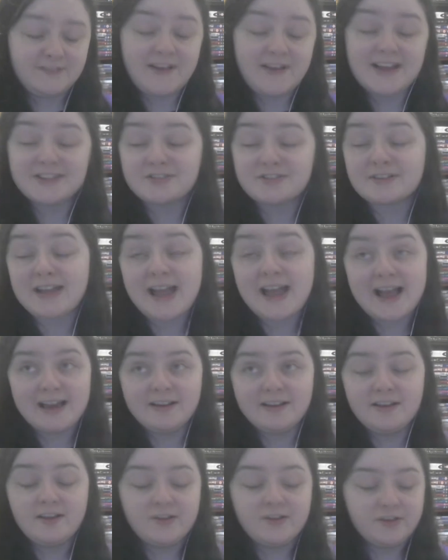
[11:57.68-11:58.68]
if Ezra
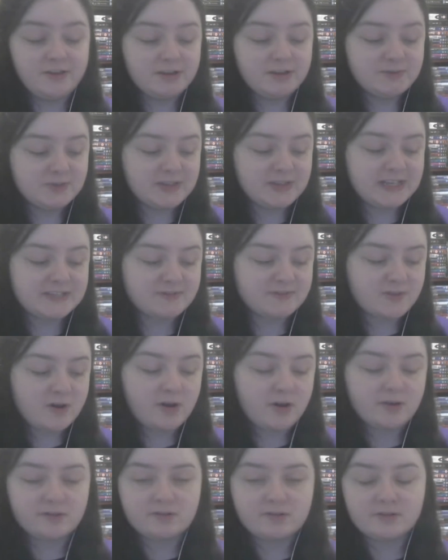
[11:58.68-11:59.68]
can learn useful things from the
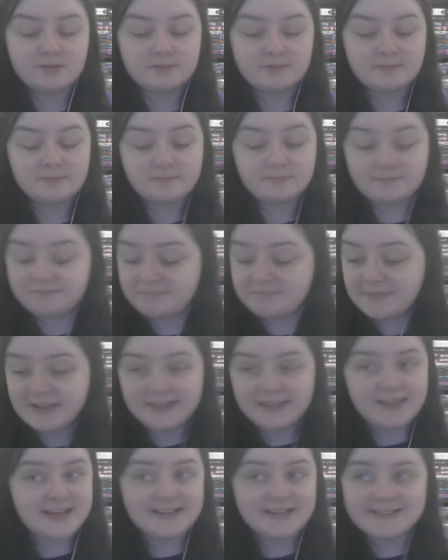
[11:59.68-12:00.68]
holocron, that